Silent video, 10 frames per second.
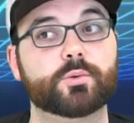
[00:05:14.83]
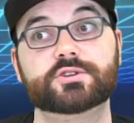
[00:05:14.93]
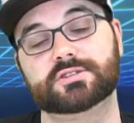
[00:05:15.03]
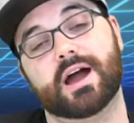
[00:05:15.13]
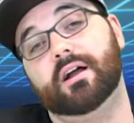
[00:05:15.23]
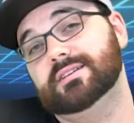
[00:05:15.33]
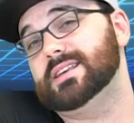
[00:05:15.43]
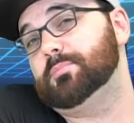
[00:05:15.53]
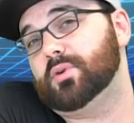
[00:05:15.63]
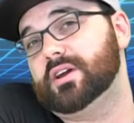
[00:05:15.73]
which is
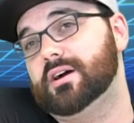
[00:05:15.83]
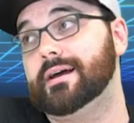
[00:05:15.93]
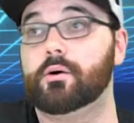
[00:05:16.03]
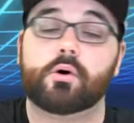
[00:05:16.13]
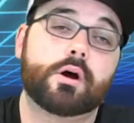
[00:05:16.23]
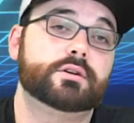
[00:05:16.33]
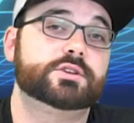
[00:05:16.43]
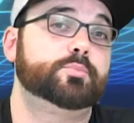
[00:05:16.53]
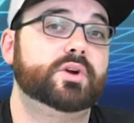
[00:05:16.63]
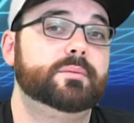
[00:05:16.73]
honestly pretty good or
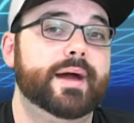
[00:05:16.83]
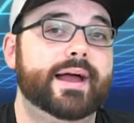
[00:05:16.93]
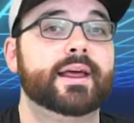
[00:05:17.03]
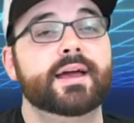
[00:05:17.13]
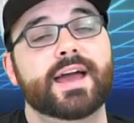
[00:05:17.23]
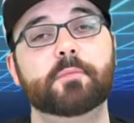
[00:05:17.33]
also pretty bad.